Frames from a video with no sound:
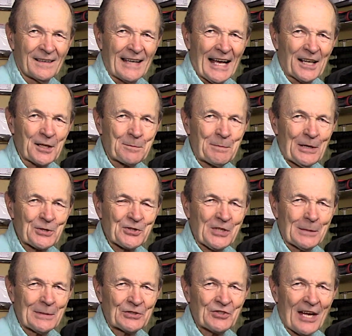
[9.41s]
Alec, Peirce
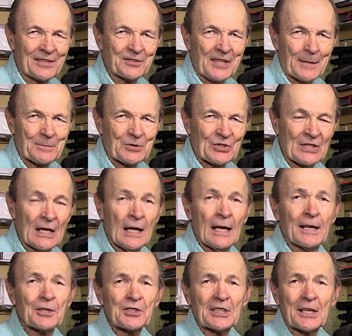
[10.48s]
Scuba Tech Tips.
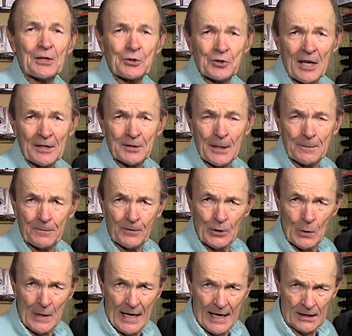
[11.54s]
Here's another tech tip for
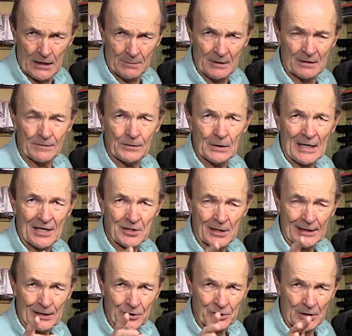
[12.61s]
you handymen, for you guys who
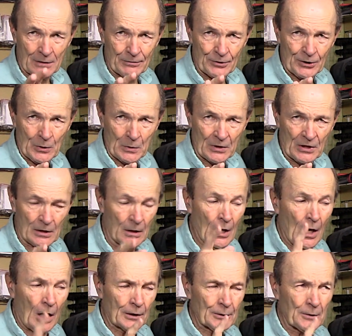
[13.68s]
like to service your own gear.
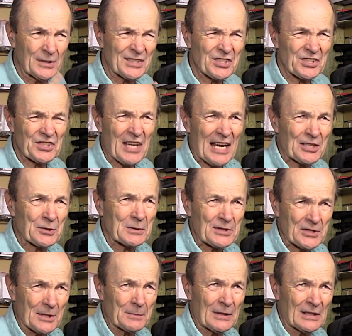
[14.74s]
Although this is actually
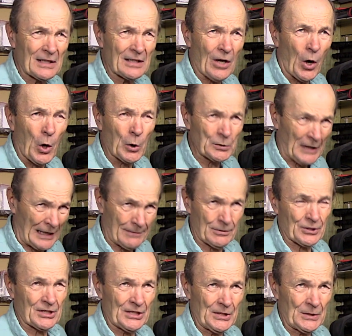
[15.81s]
something that all
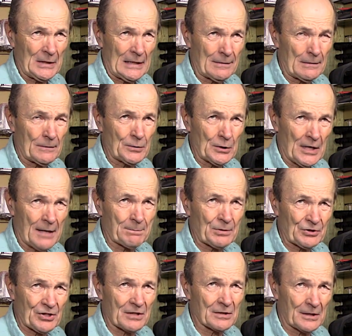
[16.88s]
divers can do, even if you're not
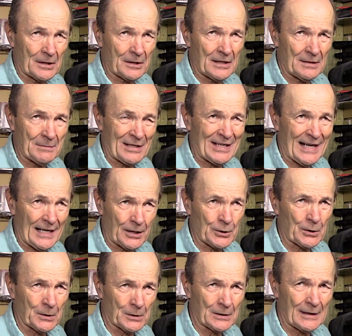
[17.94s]
particularly
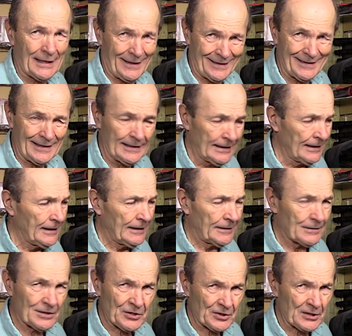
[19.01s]
mechanical or handy,
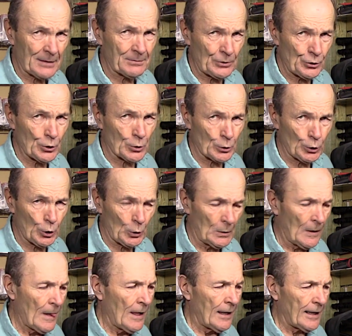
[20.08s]
this is something that you can do.
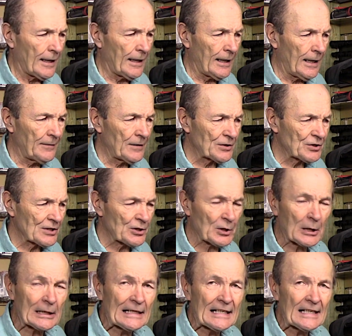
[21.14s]
And this is
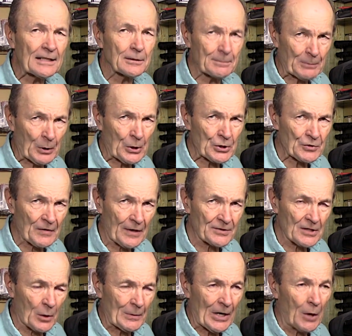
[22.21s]
cleaning the purge valves.
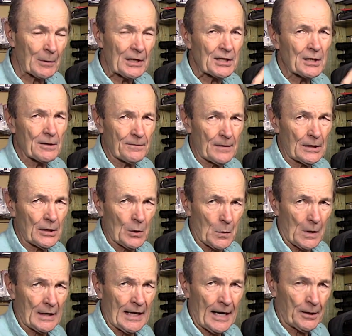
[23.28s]
Now, we already did a video
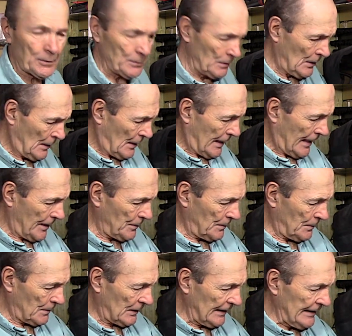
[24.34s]
on how
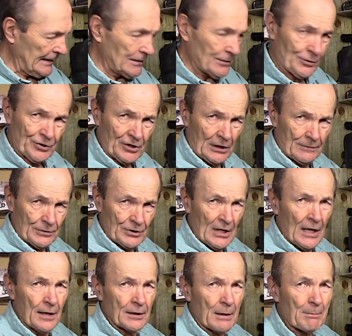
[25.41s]
to clean and service
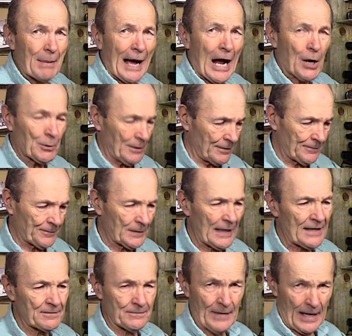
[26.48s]
the power
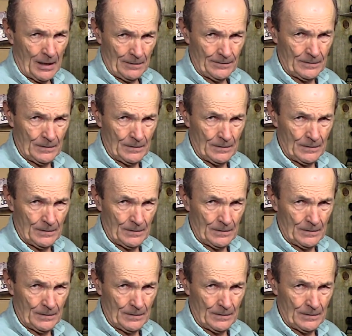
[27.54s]
inflate valve,